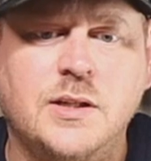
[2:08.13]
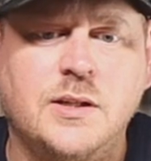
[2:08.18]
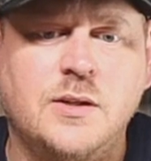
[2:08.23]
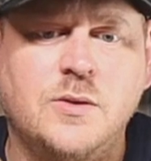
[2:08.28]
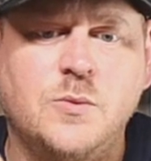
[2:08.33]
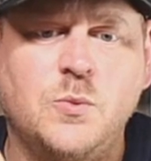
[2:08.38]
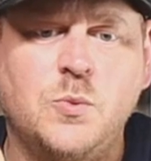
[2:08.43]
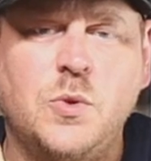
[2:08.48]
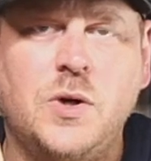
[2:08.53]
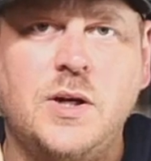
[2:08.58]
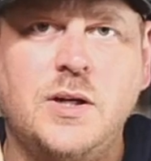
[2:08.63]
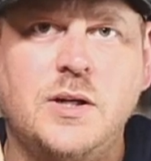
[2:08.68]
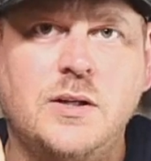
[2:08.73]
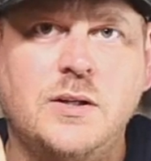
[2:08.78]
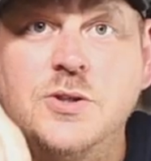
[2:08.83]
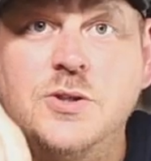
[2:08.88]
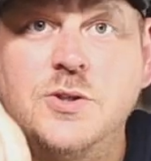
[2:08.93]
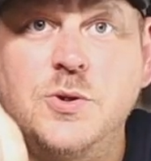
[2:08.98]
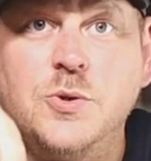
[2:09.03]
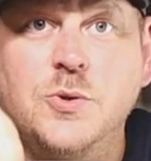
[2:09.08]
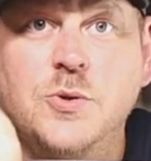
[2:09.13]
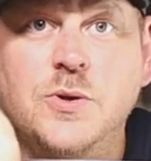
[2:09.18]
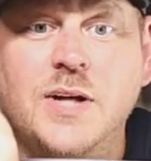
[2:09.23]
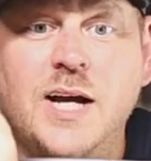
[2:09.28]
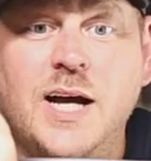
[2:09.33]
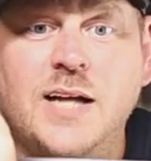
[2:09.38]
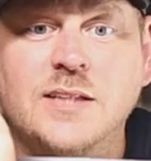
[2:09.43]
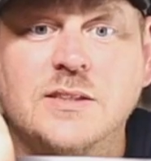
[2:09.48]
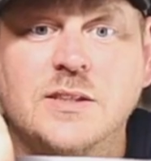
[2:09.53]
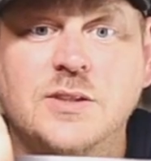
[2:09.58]
and what to do and
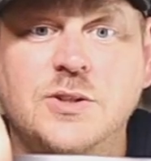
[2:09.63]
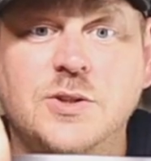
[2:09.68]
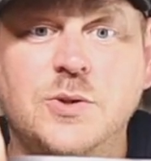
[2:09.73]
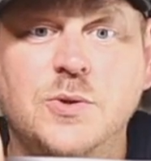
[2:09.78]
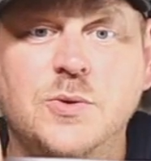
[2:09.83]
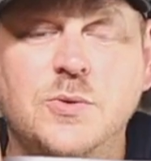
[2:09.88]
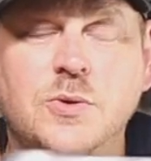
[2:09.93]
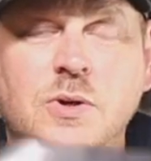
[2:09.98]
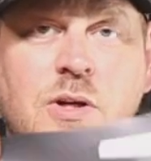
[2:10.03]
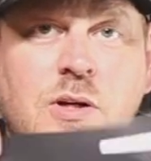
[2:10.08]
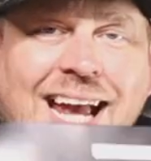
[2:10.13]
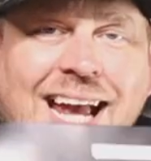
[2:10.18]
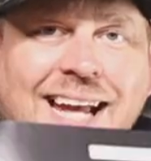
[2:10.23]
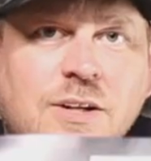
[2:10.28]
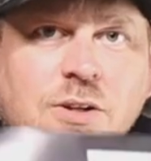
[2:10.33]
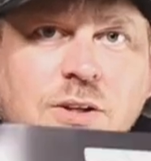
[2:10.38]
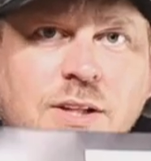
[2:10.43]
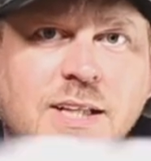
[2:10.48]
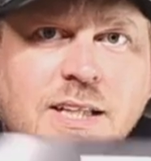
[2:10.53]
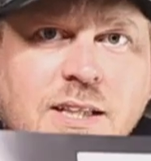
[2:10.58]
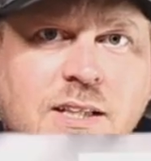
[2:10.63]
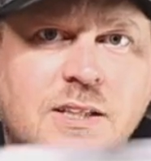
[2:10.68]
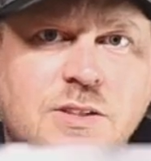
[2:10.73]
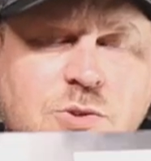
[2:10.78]
not to do handling